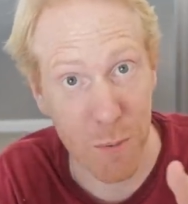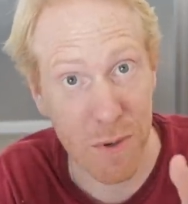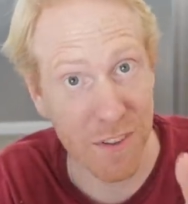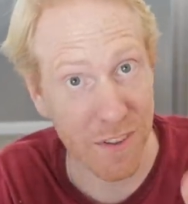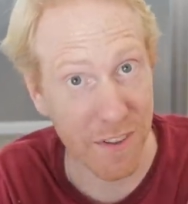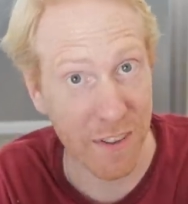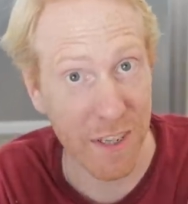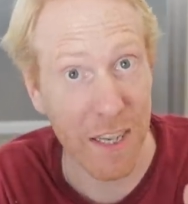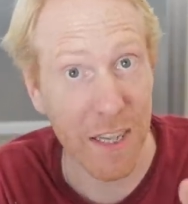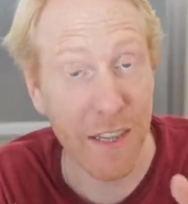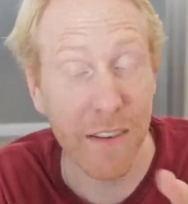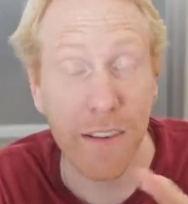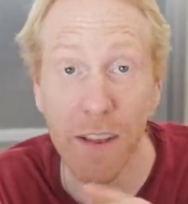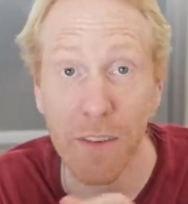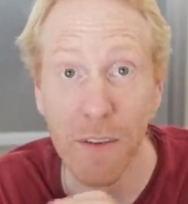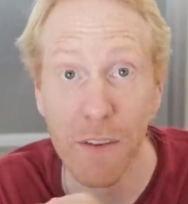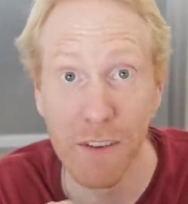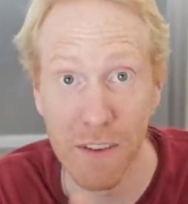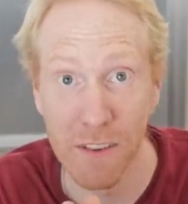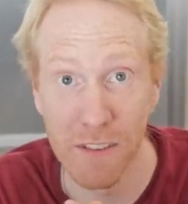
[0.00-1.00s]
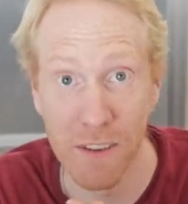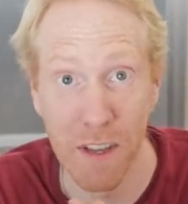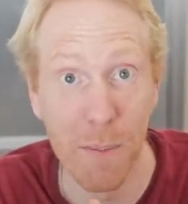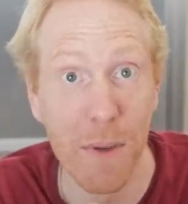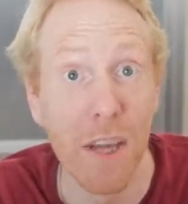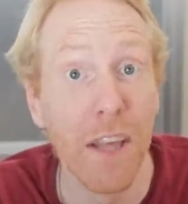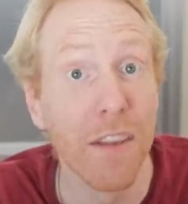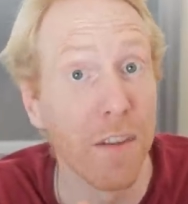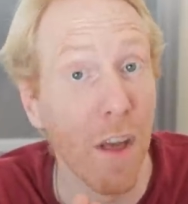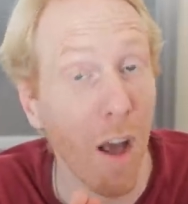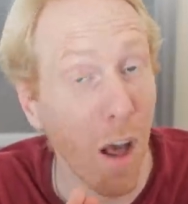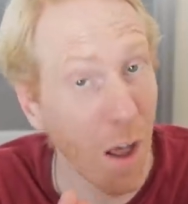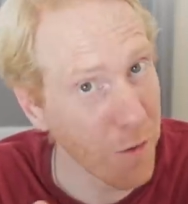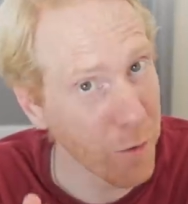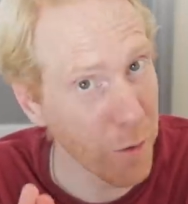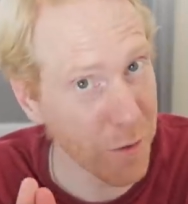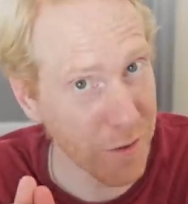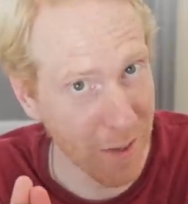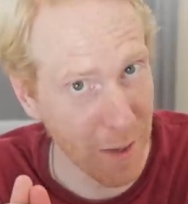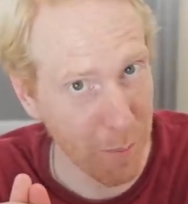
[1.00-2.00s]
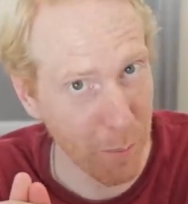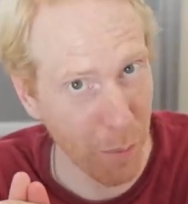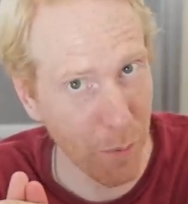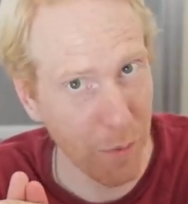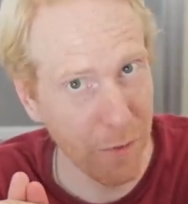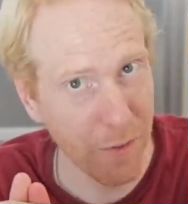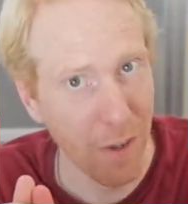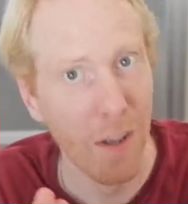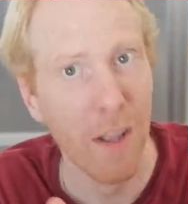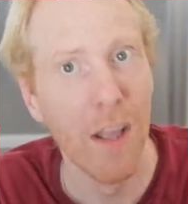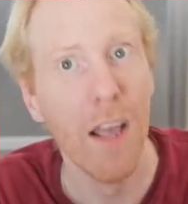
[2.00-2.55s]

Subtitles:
we say that the system is undersampled.